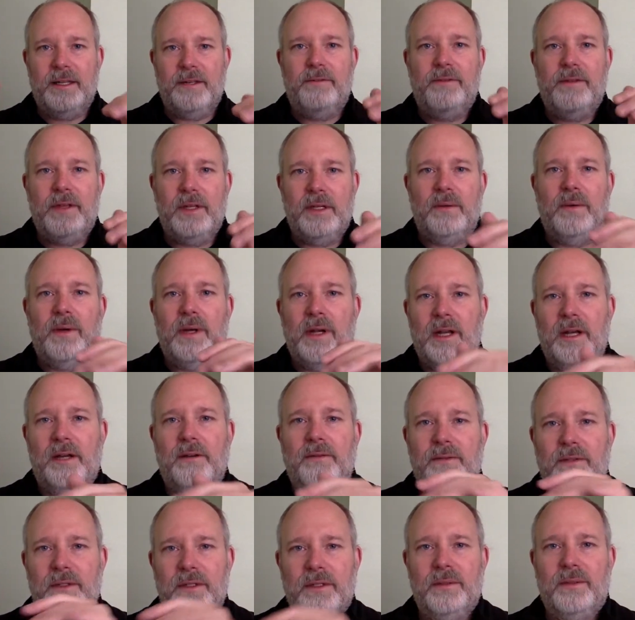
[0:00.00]
give you
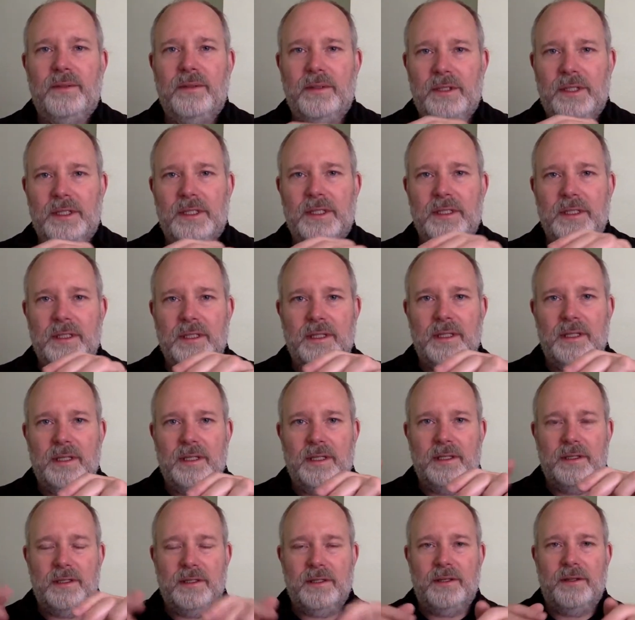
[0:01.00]
enough tools
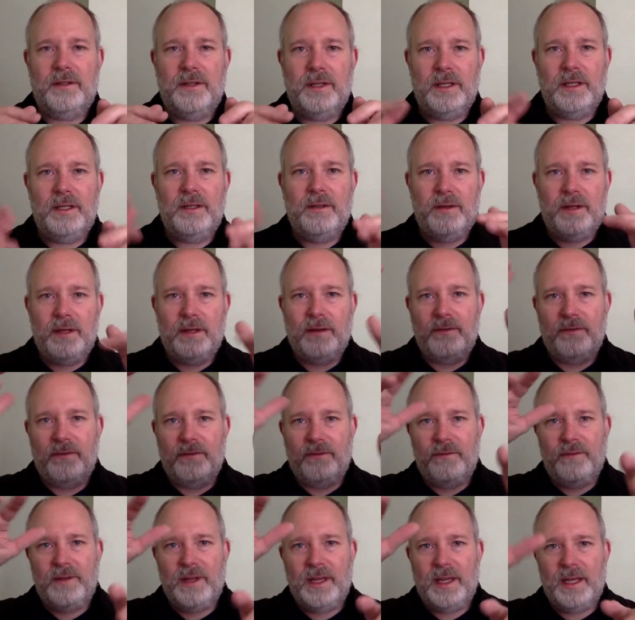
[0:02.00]
so that you can
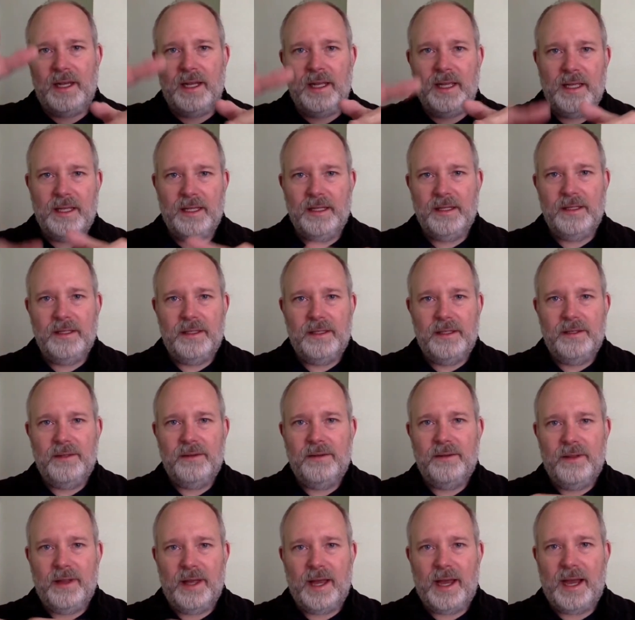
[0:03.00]
fit
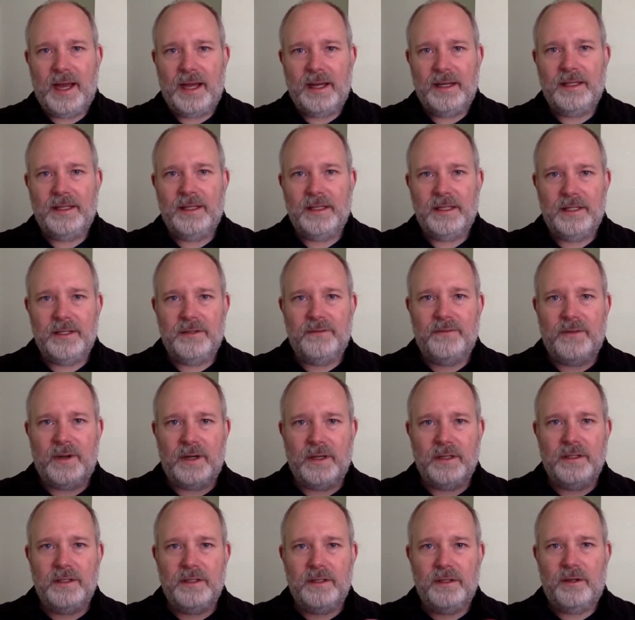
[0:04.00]
into that
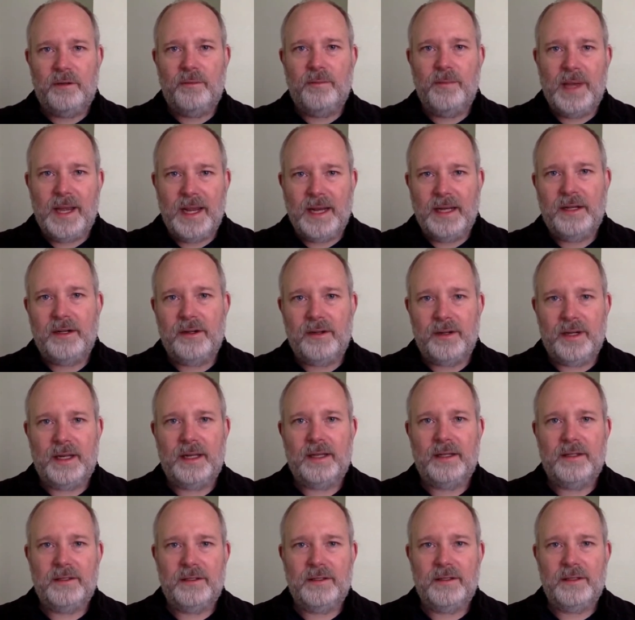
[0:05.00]
dysfunctional
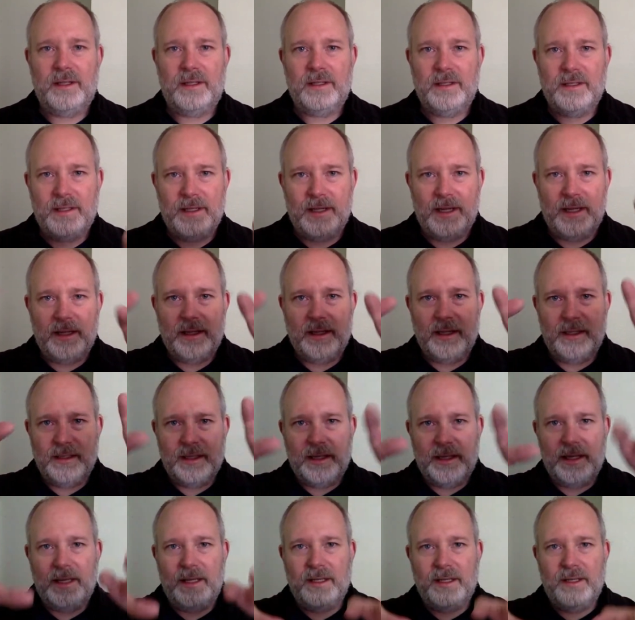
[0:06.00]
matrix. Let's
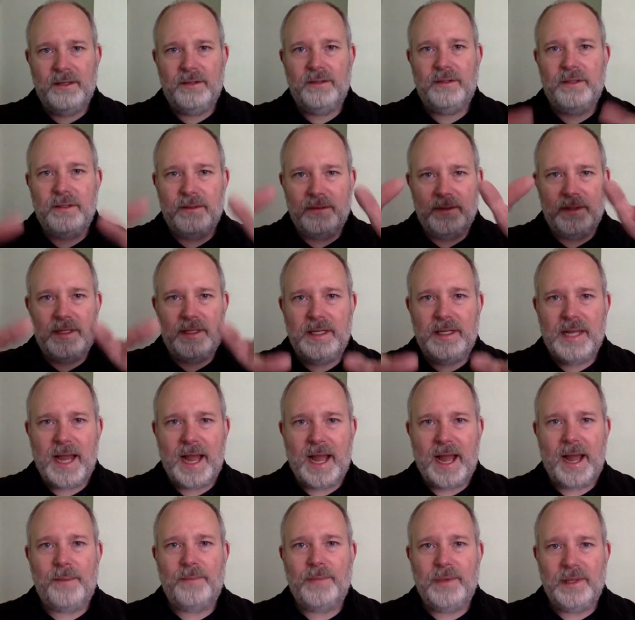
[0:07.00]
get you
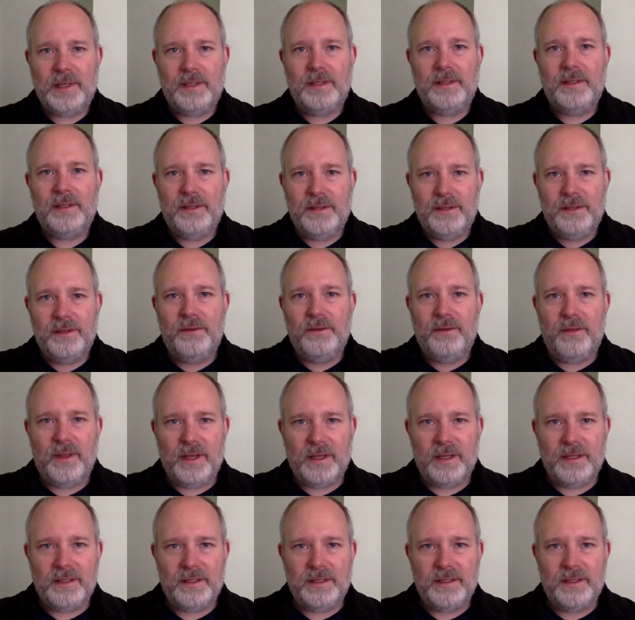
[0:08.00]
adapt into
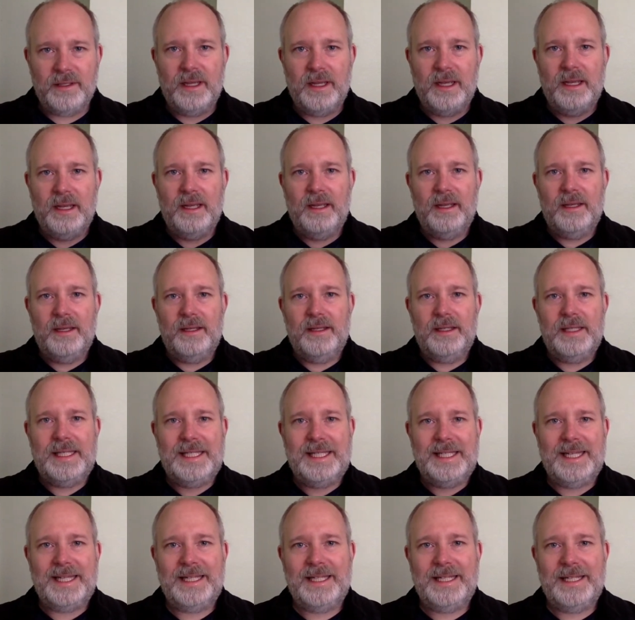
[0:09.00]
this
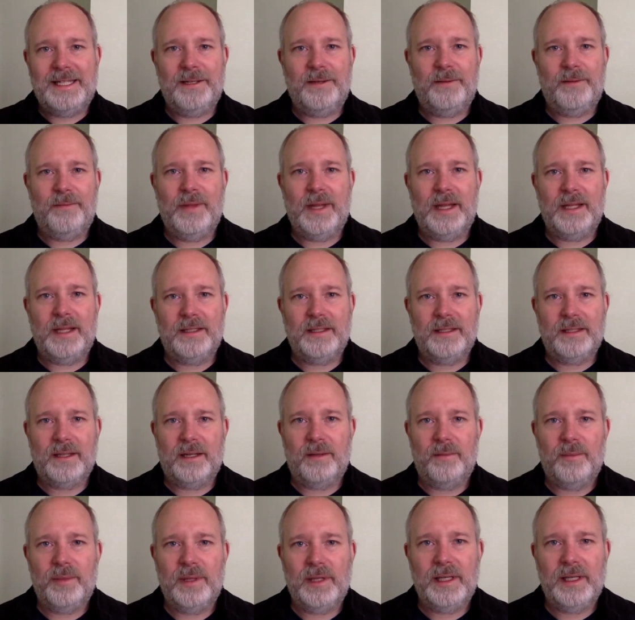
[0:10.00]
system that's
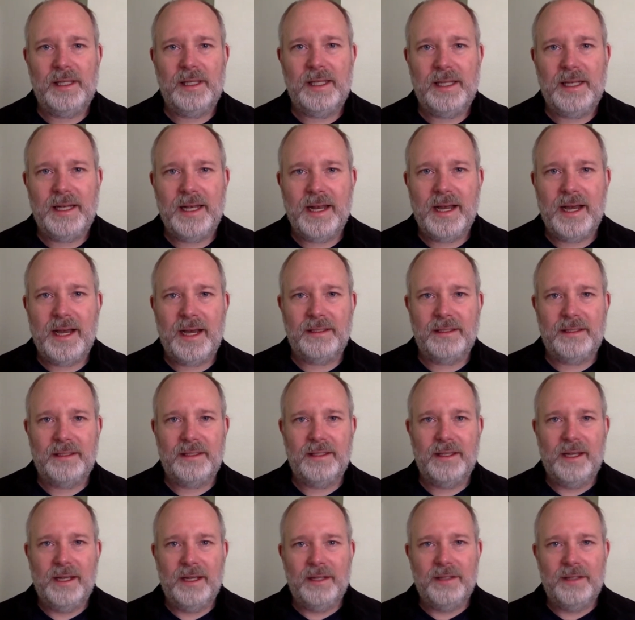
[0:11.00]
completely
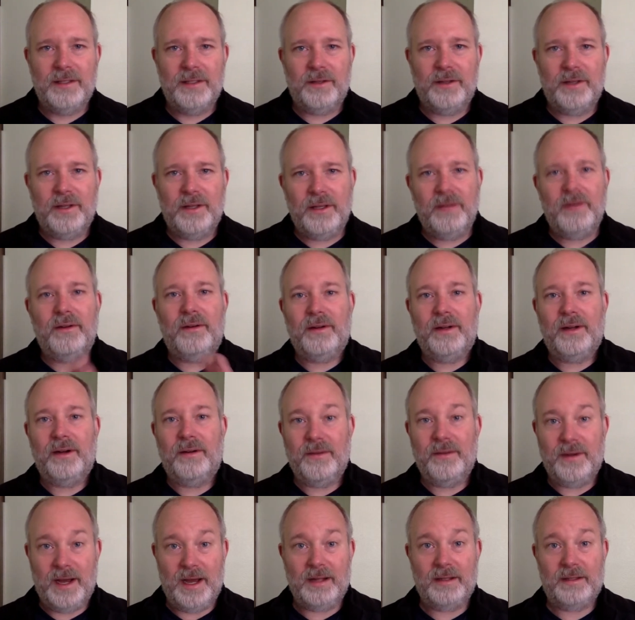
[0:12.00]
nuts so that you don't
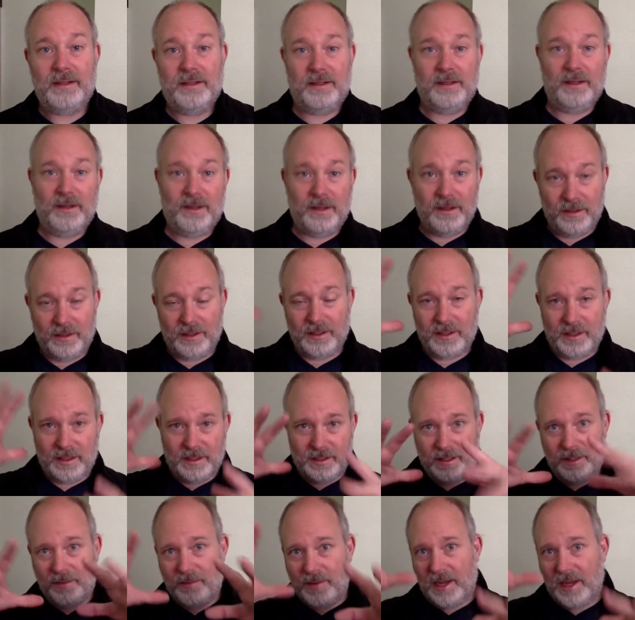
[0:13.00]
go nuts.
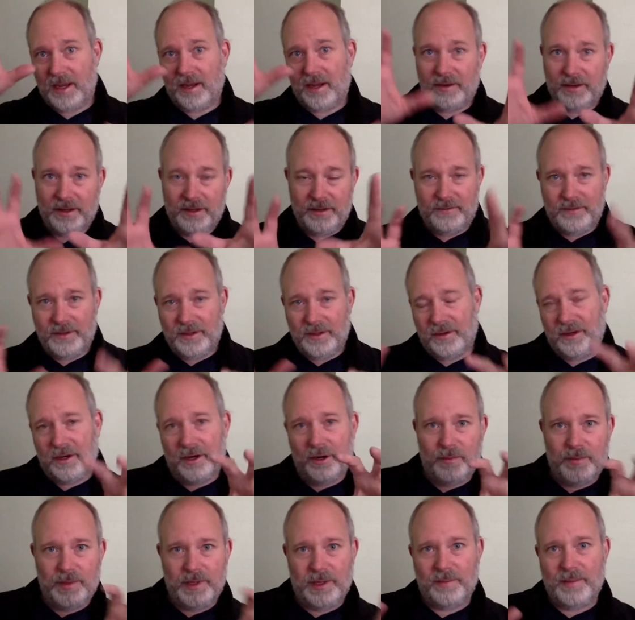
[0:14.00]
Let's somehow give you
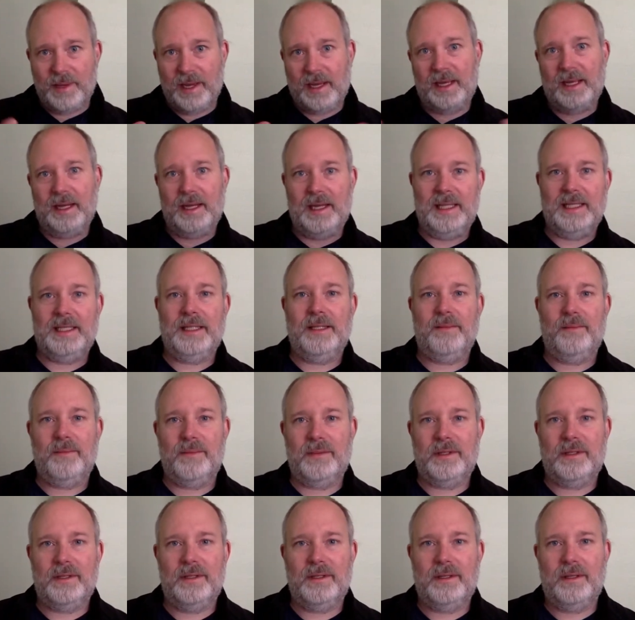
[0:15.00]
coping
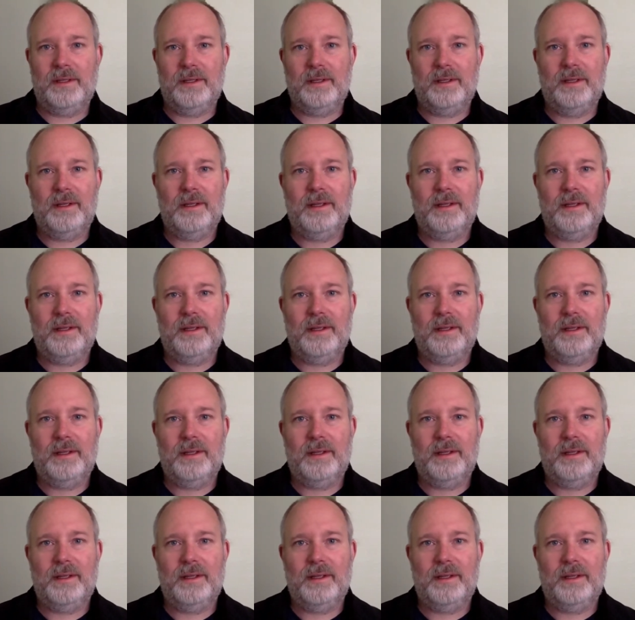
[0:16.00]
mechanisms.